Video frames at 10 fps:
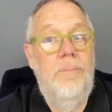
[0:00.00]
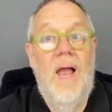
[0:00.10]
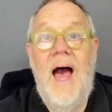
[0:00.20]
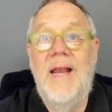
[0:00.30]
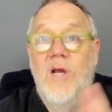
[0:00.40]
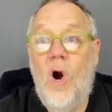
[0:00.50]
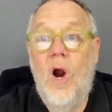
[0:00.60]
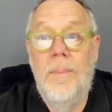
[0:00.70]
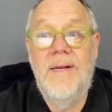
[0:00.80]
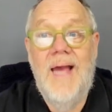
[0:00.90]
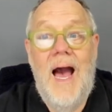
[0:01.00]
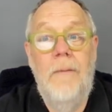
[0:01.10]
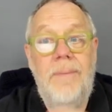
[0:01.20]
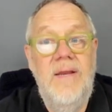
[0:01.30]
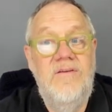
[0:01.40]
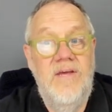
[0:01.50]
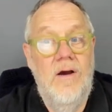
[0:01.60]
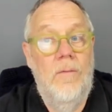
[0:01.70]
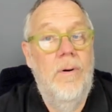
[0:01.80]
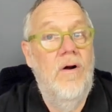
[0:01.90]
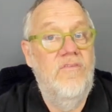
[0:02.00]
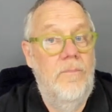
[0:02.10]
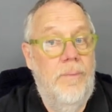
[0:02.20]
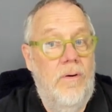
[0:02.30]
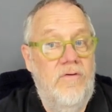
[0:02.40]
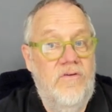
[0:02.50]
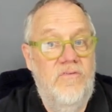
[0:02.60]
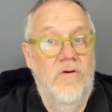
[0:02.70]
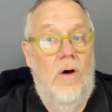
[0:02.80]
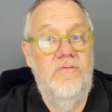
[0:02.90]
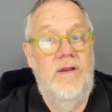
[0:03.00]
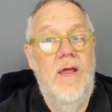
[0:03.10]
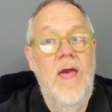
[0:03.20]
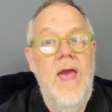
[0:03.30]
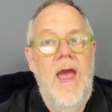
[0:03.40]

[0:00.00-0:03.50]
blind carbon copy, TL Burriss at Burriss Consulting.